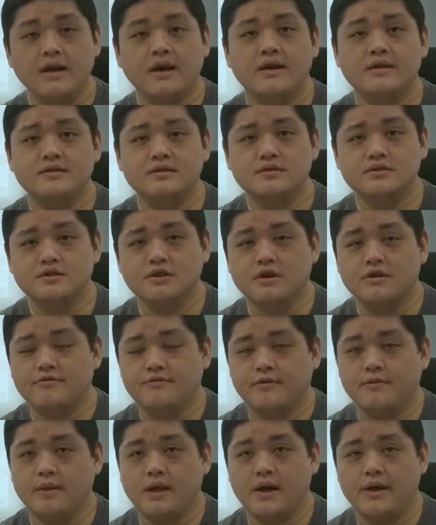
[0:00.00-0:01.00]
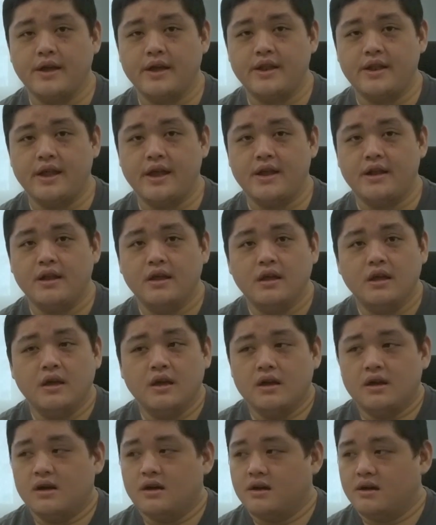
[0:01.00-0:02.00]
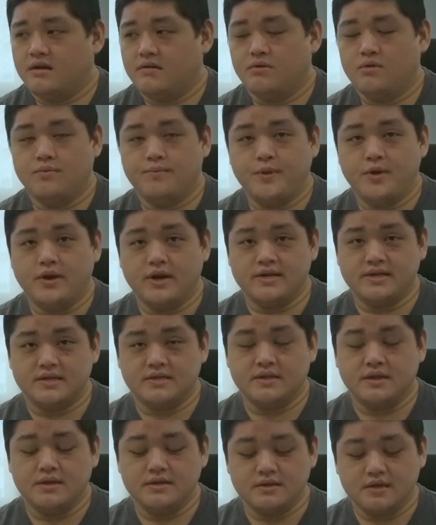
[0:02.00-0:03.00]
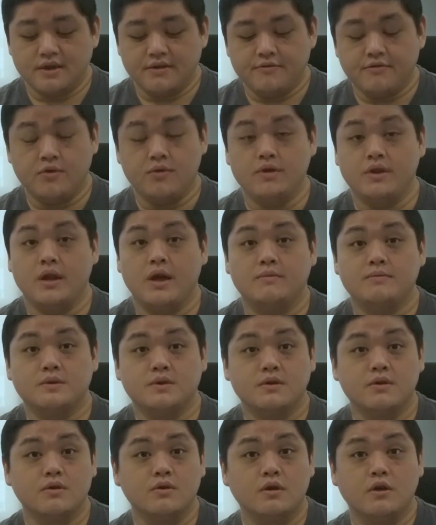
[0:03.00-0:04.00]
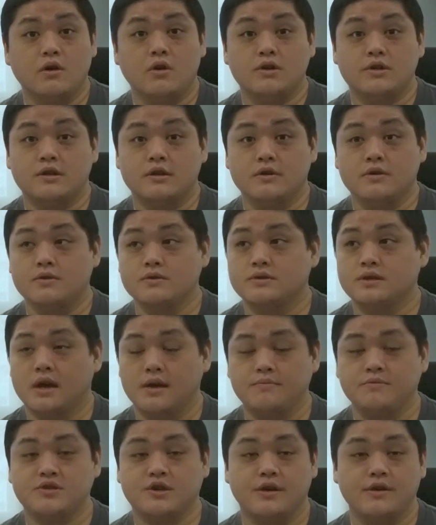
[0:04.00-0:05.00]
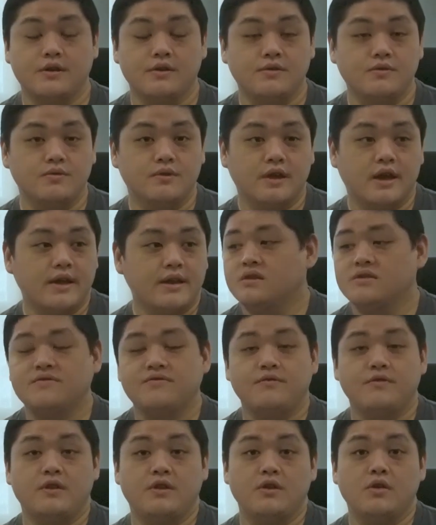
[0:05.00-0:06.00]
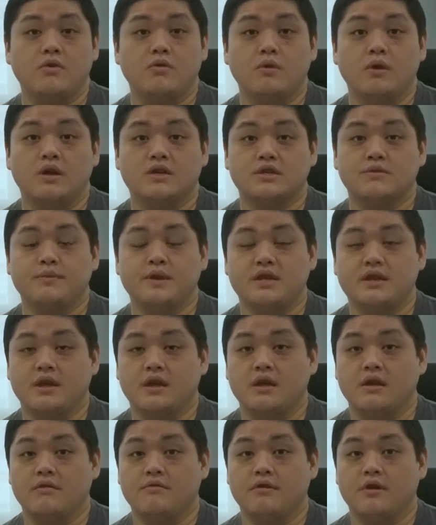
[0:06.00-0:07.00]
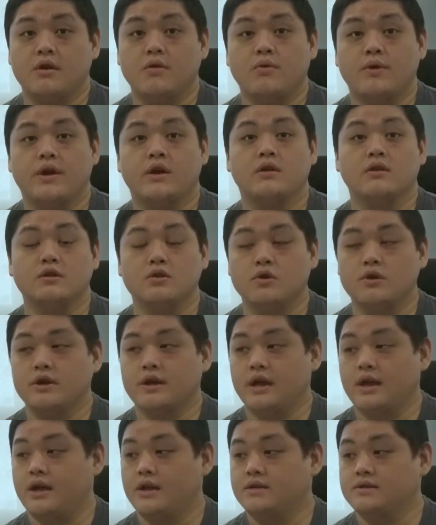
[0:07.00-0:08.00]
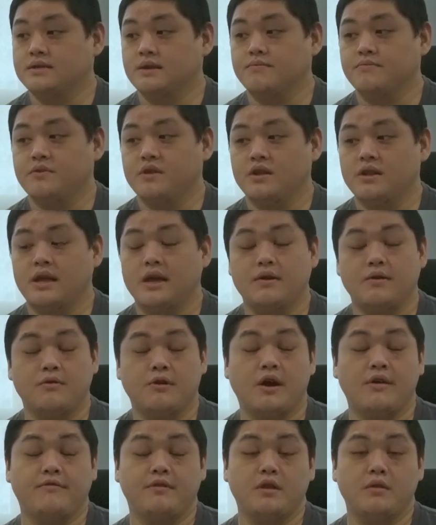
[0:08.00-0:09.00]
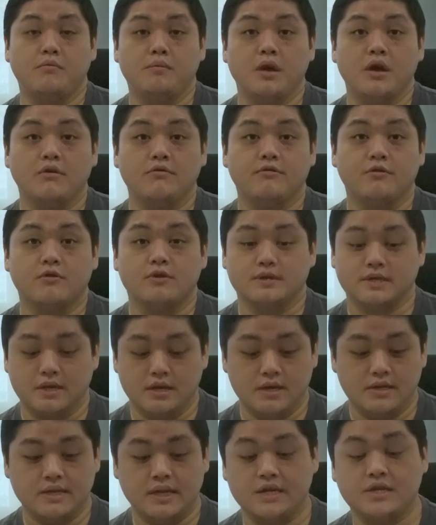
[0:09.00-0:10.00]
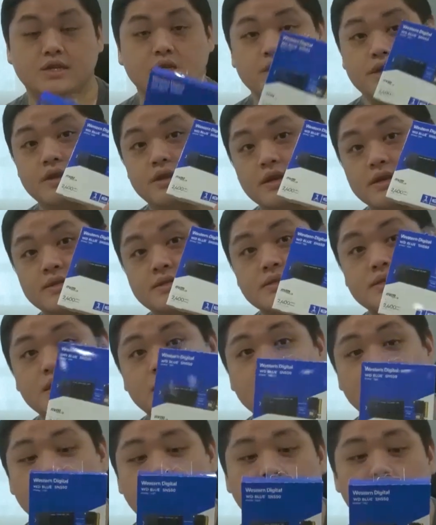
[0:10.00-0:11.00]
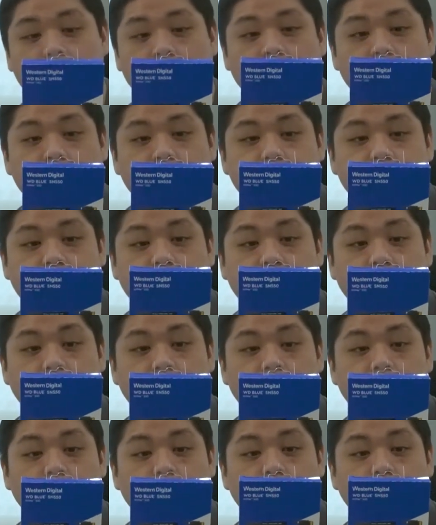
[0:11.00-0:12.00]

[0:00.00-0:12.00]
guys, it's John from Lowyat.NET. Uh, hope you guys are staying safe during the MCO. God knows I'm trying to do that. This video will actually be taking a very quick look at something that arrived in the mail for us and it's actually this. It's the